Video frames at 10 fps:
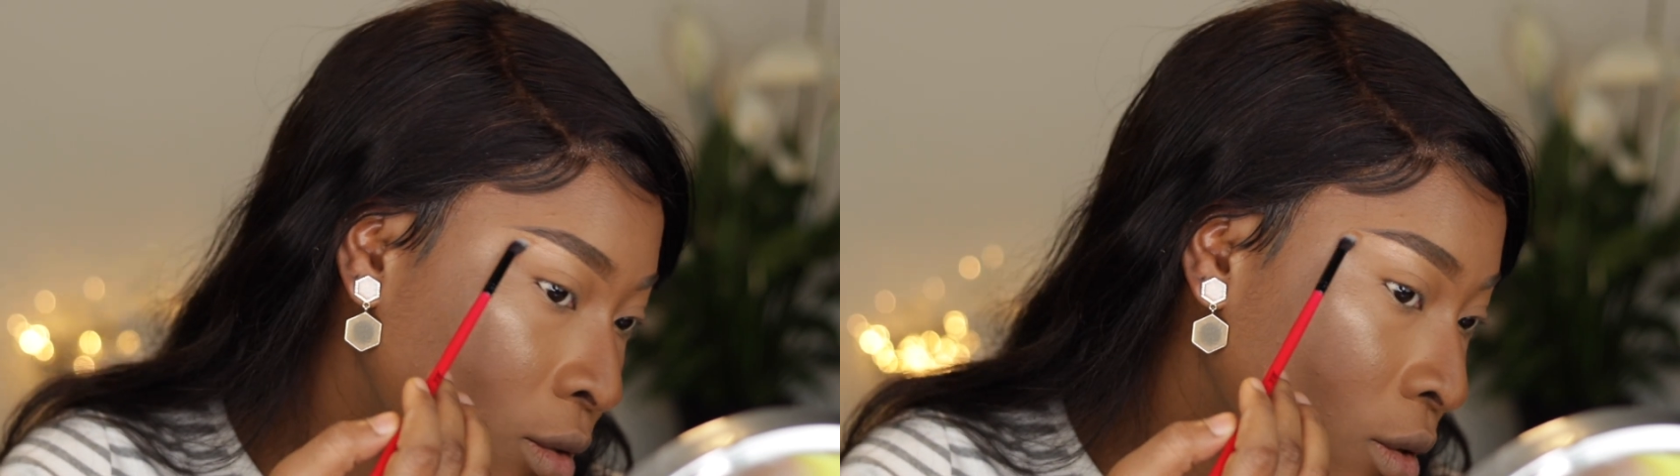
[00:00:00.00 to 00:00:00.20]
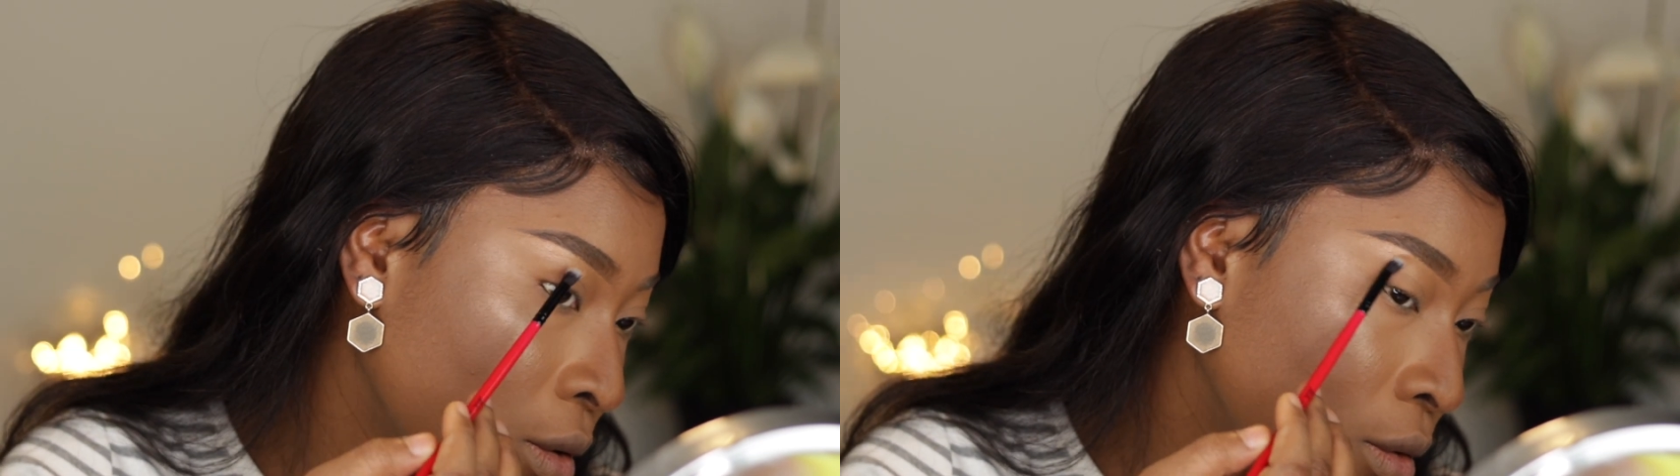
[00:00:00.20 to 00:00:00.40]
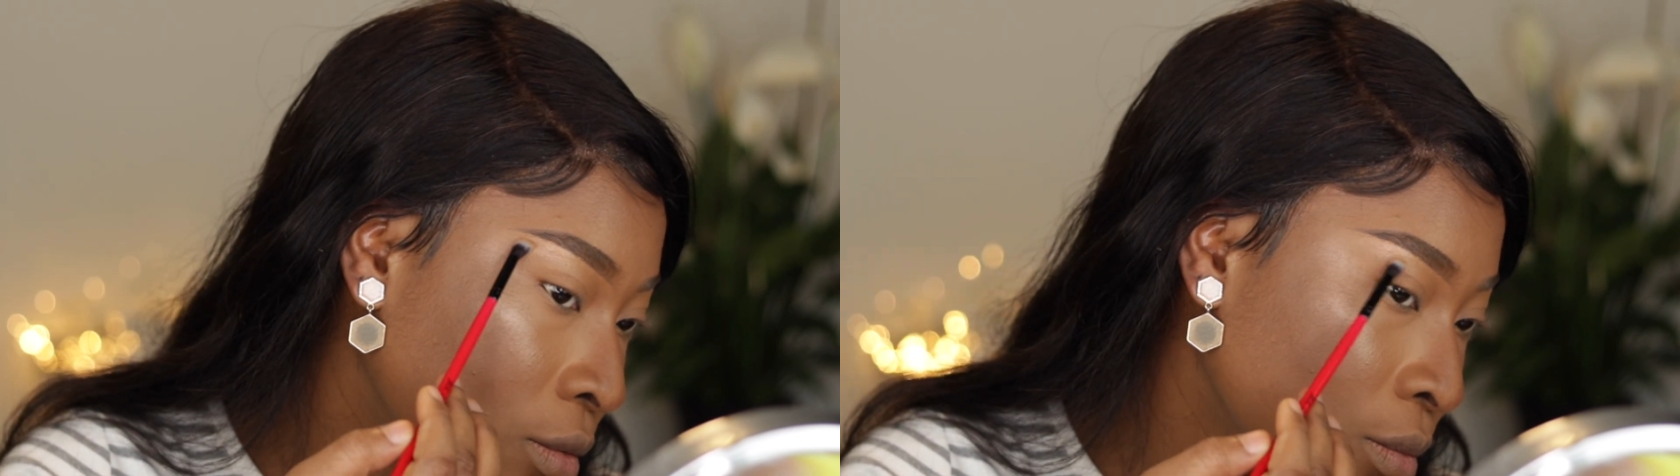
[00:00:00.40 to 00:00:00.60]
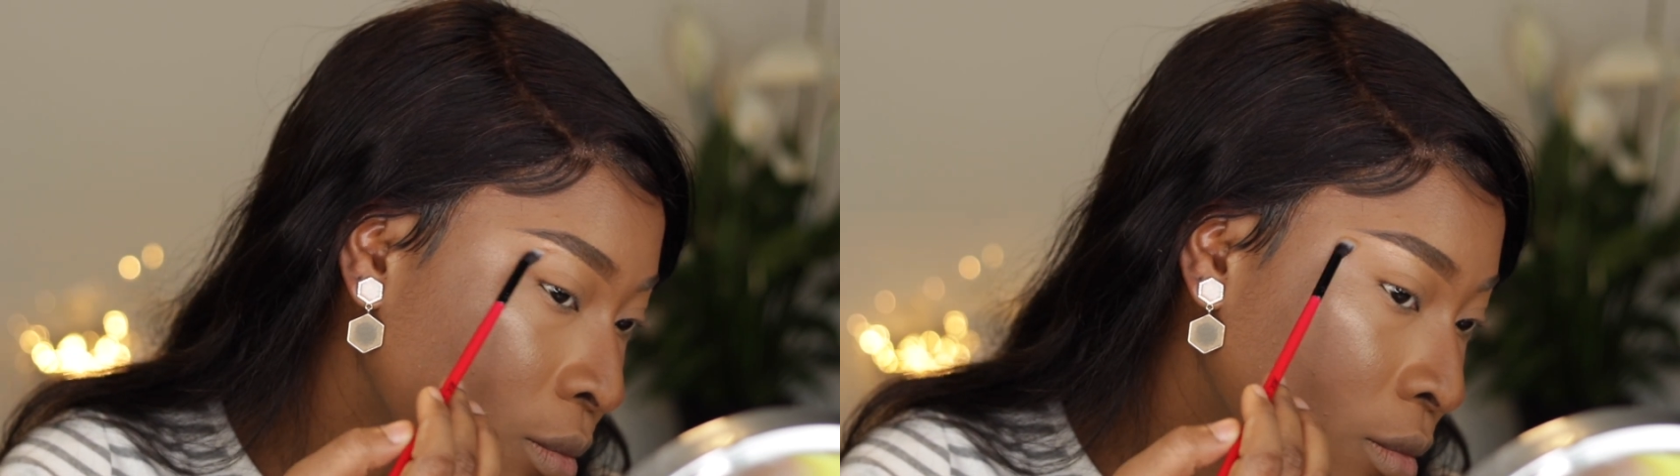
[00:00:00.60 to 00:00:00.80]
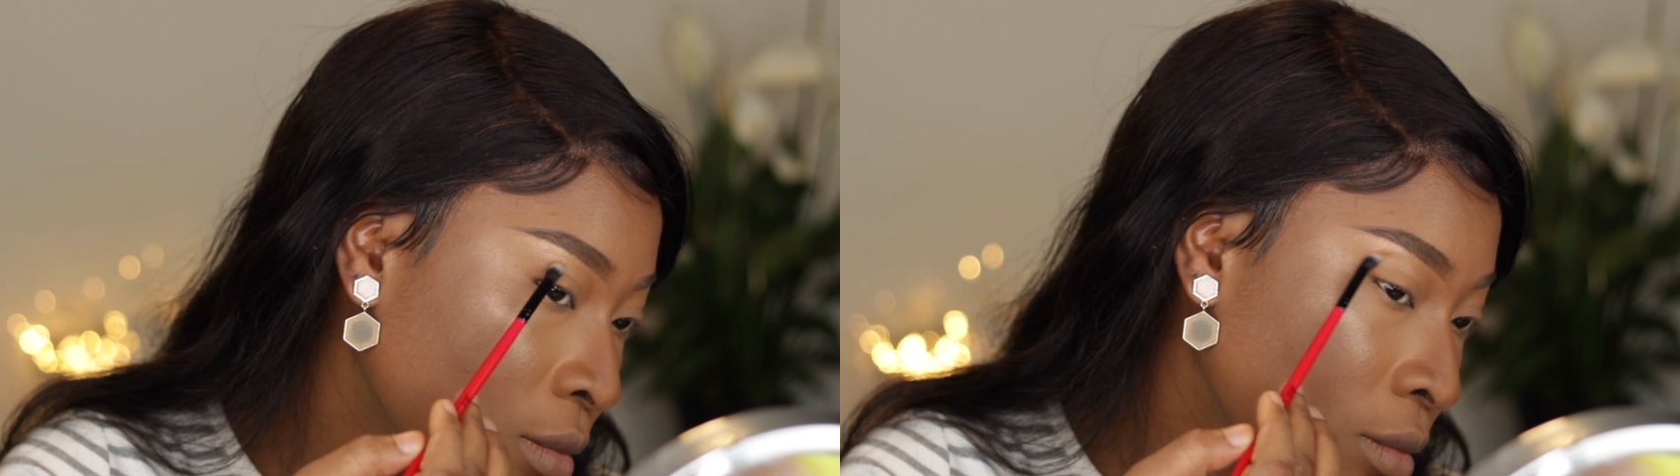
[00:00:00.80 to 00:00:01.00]
So
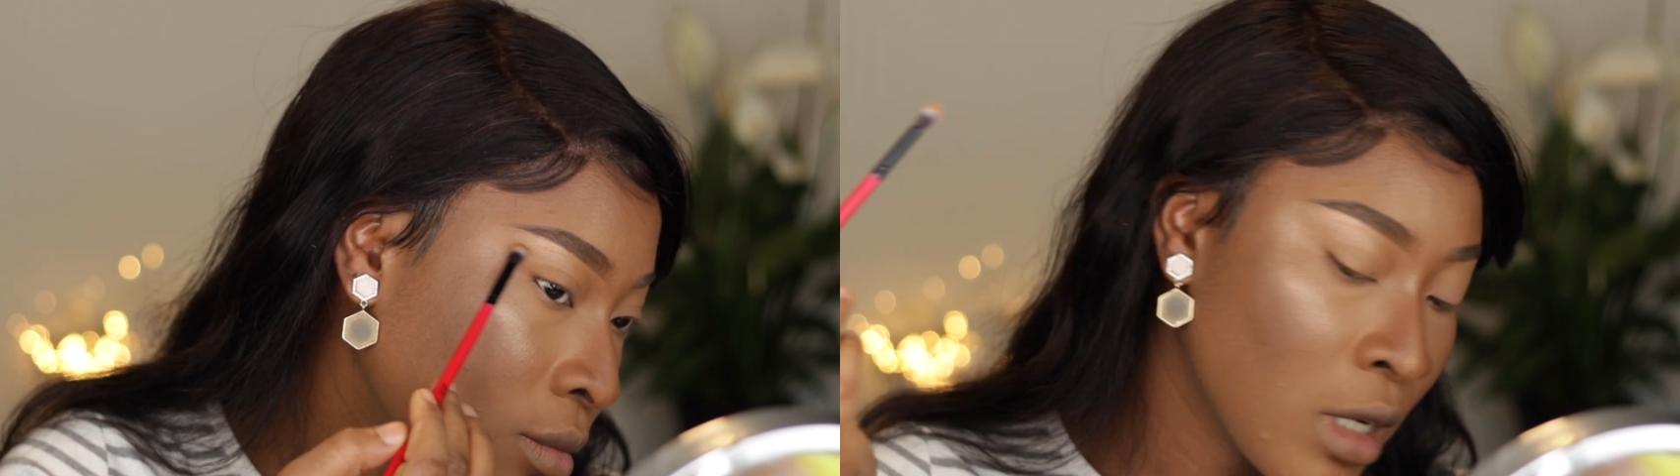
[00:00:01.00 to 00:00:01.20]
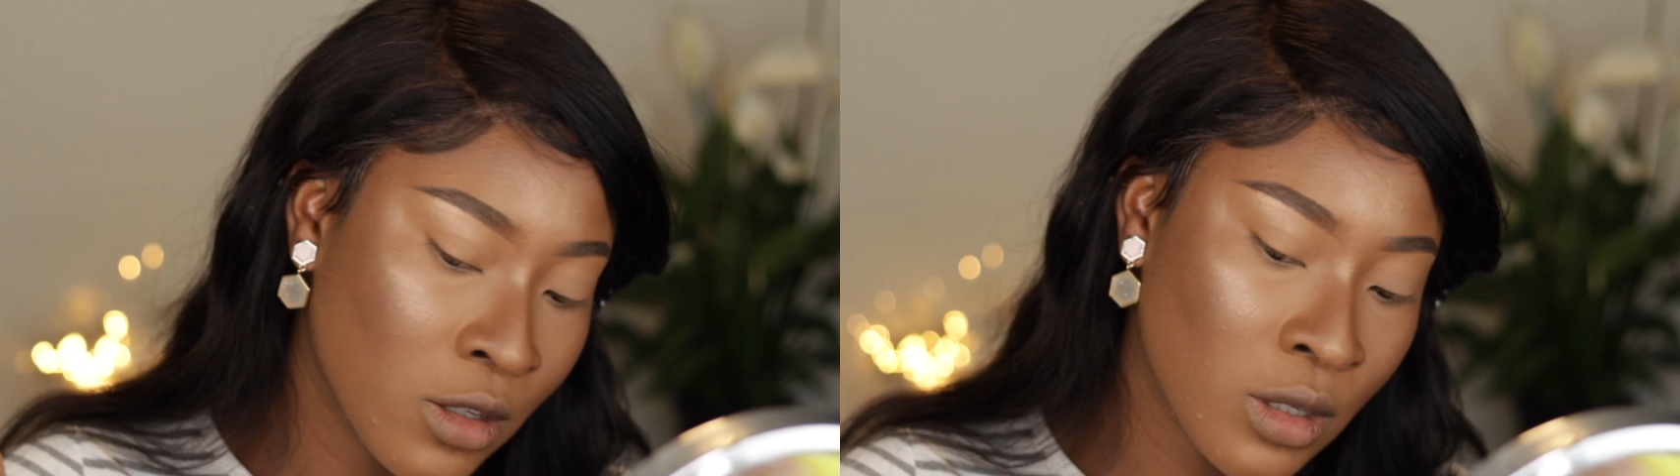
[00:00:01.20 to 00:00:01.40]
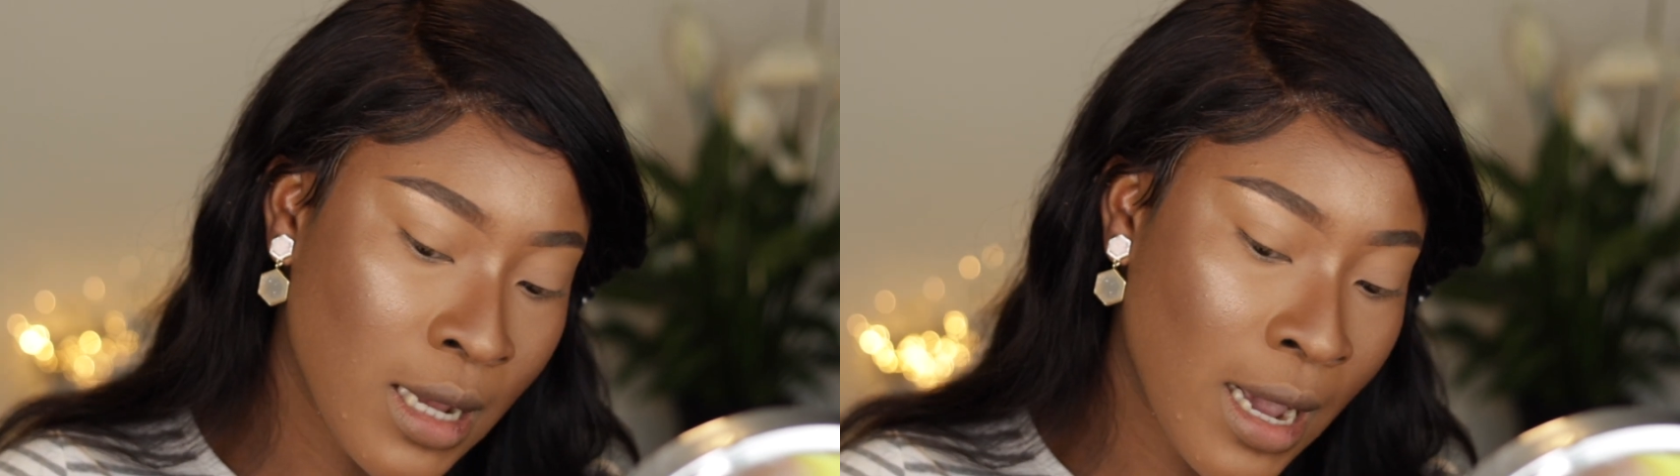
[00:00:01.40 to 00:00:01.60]
I just